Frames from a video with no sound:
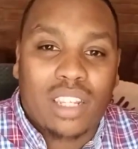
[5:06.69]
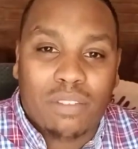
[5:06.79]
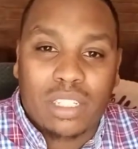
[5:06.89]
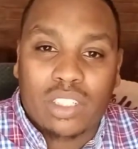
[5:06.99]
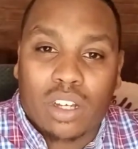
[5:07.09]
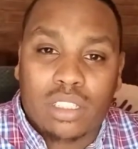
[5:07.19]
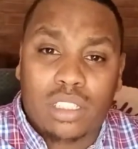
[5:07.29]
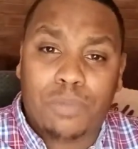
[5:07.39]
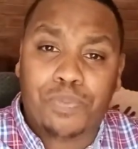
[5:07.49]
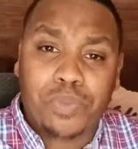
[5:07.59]
I'd love to talk
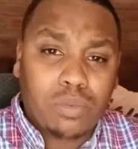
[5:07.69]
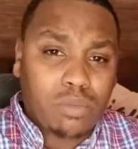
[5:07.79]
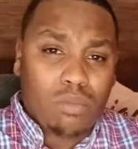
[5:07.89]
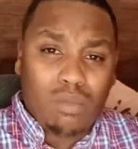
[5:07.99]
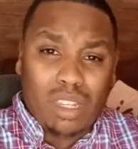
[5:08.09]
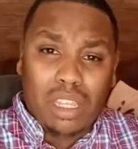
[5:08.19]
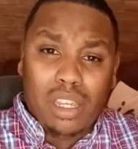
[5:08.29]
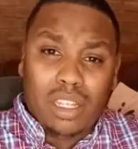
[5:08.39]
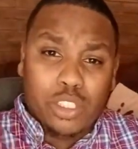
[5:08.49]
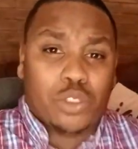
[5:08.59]
to you.
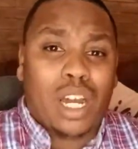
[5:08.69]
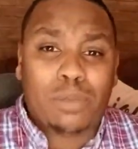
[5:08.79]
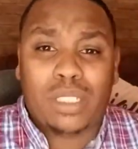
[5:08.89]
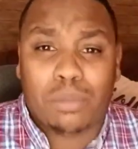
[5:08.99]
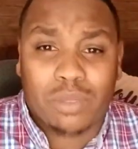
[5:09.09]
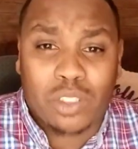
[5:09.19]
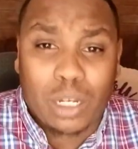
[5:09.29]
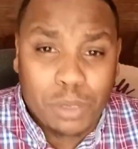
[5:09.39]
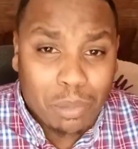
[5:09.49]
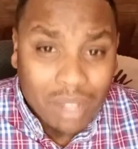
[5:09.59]
Drop some
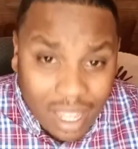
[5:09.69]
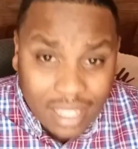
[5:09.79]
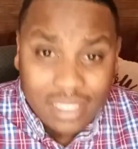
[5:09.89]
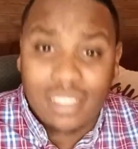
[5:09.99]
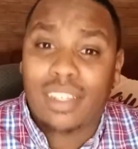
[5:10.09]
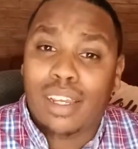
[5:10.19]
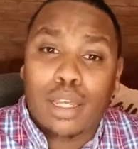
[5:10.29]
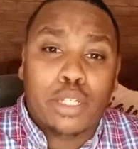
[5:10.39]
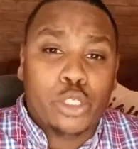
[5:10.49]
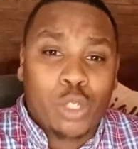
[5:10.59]
likes,
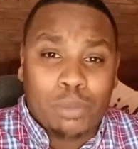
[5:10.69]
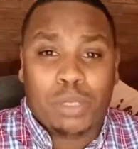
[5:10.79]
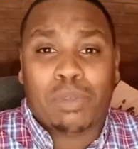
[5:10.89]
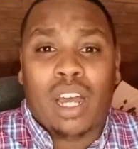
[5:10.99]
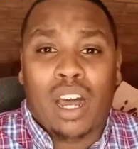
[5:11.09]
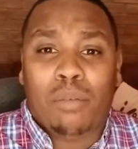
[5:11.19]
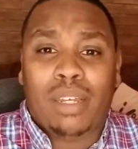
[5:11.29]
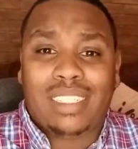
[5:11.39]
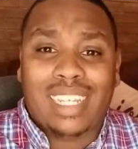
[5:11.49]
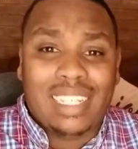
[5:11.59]
drop some
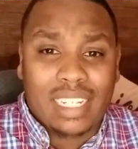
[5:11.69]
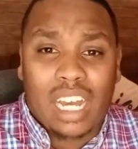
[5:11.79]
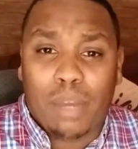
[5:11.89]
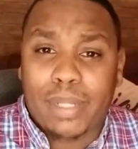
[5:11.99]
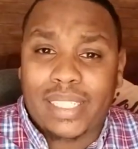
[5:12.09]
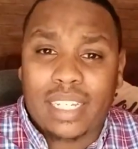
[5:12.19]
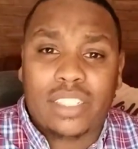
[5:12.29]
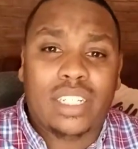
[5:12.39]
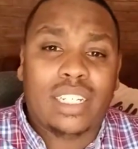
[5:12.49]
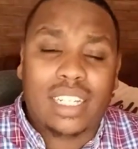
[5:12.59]
comments in the comment
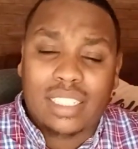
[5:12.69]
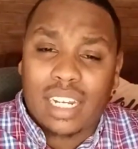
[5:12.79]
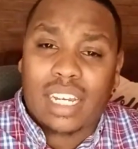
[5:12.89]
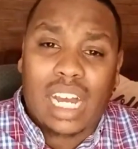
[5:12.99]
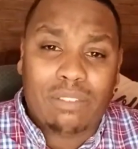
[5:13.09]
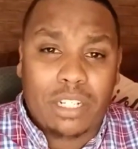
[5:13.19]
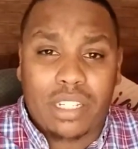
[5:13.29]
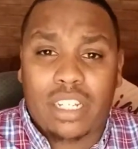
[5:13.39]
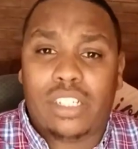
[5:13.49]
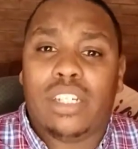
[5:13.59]
section. Let's get a
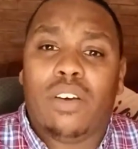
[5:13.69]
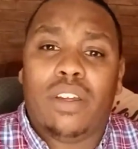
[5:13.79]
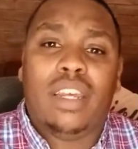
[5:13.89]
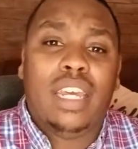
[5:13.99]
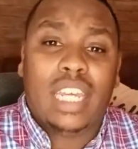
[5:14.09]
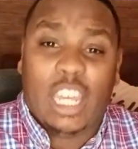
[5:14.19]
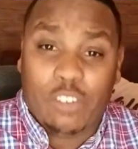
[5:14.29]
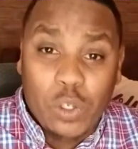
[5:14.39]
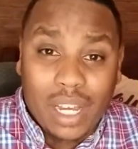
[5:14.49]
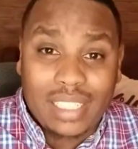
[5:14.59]
conversation going.
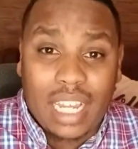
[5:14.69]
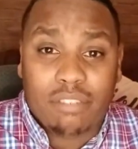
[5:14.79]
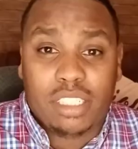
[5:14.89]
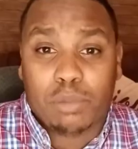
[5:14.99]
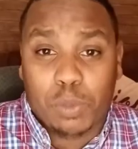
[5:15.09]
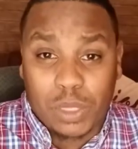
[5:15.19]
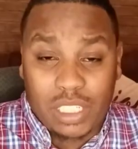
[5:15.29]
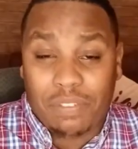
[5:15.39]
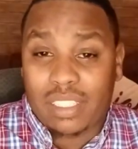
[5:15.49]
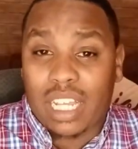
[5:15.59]
If you guys have some
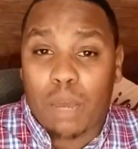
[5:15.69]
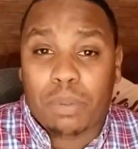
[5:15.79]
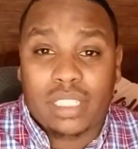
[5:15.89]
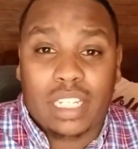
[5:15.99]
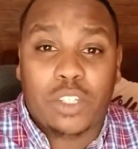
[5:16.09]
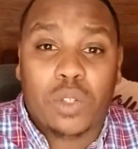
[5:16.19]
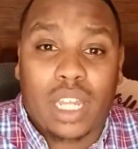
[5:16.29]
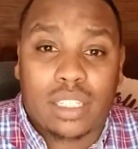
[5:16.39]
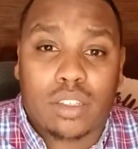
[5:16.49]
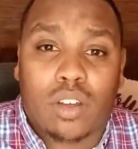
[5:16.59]
specific topics that you'd
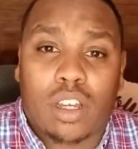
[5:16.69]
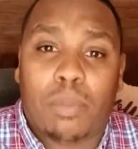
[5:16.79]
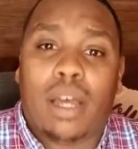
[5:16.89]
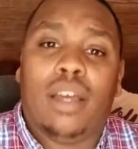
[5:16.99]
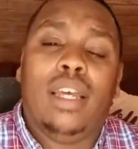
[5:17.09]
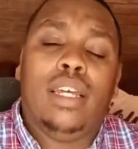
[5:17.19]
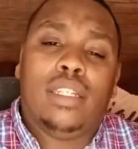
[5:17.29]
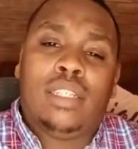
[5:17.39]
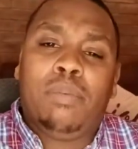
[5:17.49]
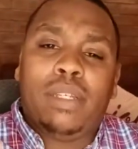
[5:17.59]
like to talk about,
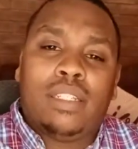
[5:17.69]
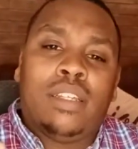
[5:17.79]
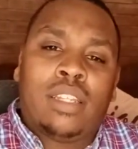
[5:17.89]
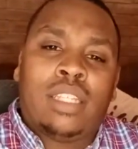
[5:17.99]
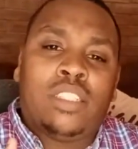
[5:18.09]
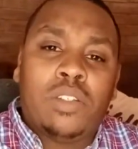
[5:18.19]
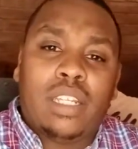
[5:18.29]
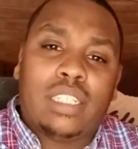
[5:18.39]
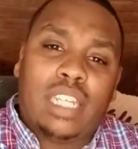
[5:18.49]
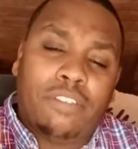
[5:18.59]
let's do this.